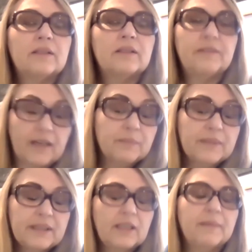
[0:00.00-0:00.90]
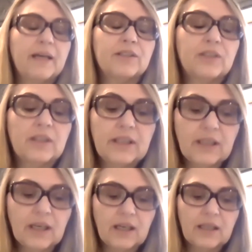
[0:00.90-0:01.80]
development team actually,
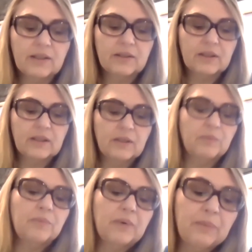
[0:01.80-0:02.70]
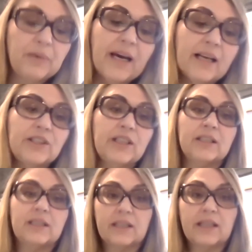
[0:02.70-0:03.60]
we had a
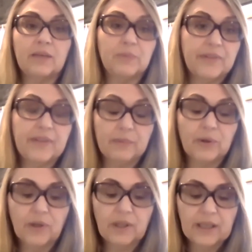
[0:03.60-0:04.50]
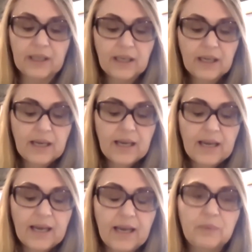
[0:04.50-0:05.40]
chance to get with them early,
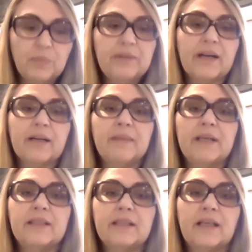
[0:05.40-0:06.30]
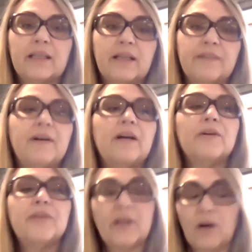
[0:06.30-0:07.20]
and we recommended that they
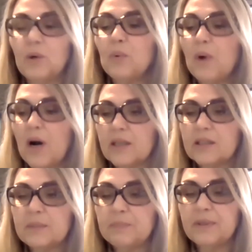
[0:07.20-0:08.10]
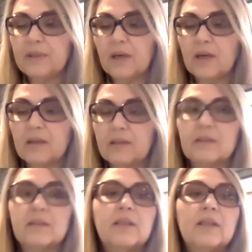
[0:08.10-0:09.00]
follow the OWASP
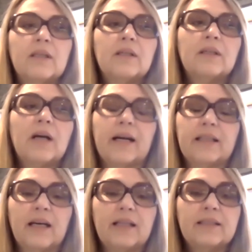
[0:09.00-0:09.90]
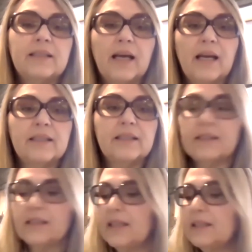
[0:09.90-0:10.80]
guidelines, and
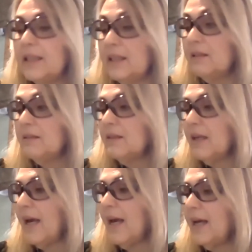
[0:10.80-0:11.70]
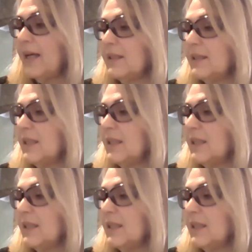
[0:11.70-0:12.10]
they did. And